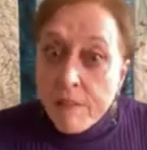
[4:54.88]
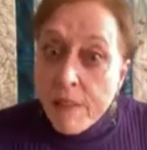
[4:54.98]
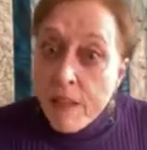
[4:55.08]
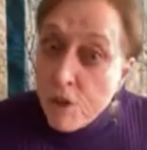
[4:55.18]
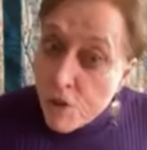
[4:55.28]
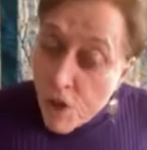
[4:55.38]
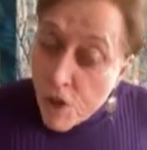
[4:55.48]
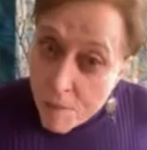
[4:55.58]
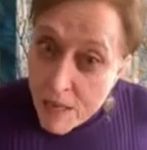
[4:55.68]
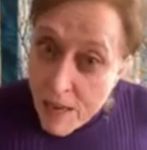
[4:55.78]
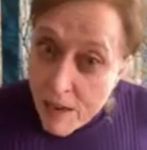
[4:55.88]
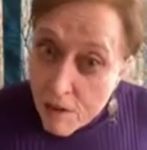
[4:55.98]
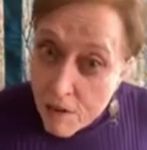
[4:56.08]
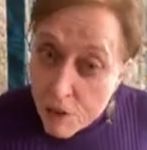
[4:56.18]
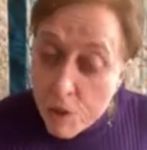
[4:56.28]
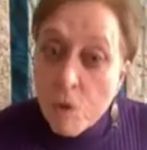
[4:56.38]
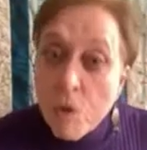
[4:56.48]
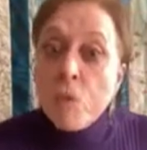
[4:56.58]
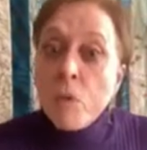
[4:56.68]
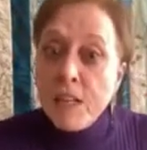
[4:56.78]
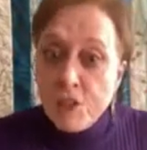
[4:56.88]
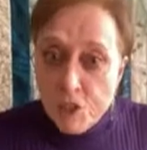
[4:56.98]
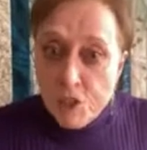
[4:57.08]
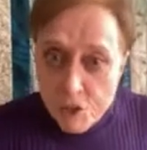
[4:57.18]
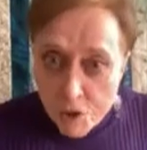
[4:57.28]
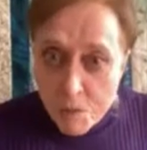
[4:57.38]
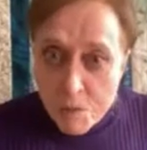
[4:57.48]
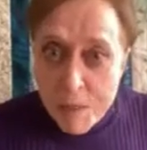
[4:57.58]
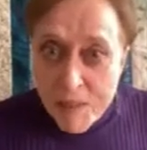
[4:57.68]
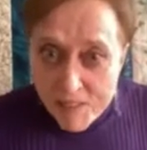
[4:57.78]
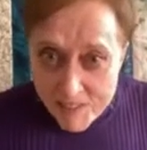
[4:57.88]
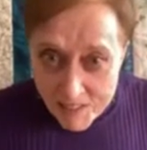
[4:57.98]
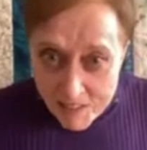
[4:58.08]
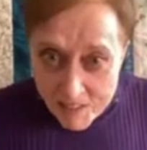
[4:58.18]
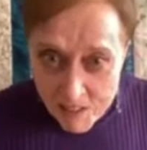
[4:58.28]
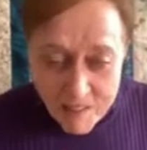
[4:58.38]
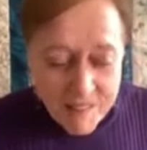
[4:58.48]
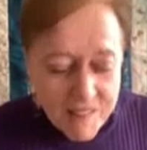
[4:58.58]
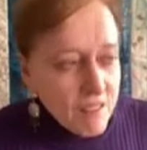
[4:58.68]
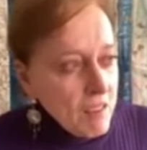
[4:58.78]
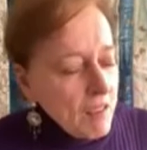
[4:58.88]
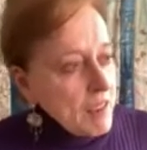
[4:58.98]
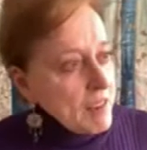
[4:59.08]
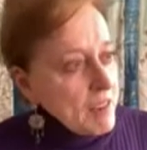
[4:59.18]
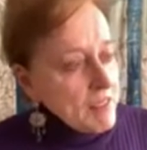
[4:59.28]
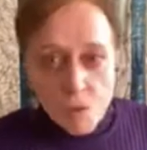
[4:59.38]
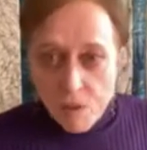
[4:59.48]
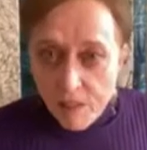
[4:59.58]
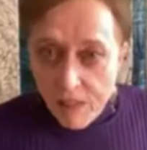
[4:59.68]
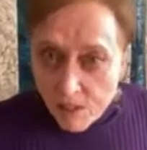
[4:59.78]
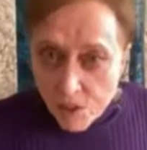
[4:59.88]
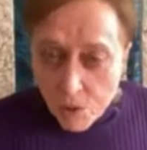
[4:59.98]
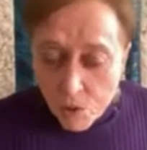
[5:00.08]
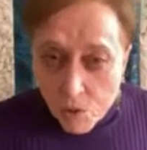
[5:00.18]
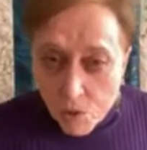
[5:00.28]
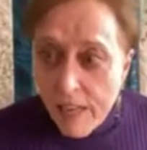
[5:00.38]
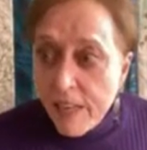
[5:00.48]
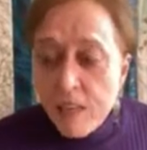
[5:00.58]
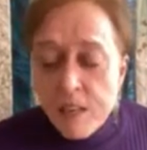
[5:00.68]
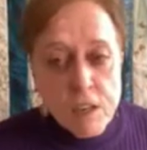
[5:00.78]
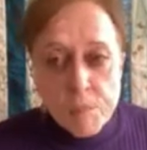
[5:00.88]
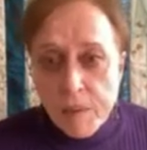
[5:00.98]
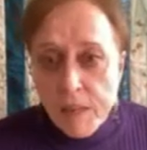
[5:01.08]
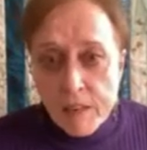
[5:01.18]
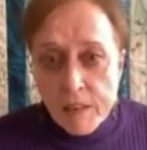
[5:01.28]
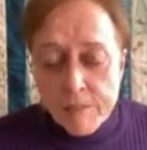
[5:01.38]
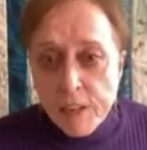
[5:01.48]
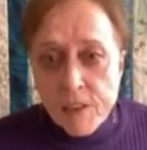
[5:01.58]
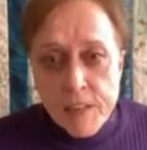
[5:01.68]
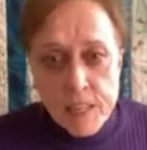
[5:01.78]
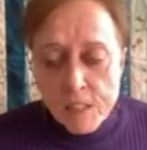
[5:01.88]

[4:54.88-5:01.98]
Then you taught me how to register my business. And I thought, well, that's cool. That ended up being a very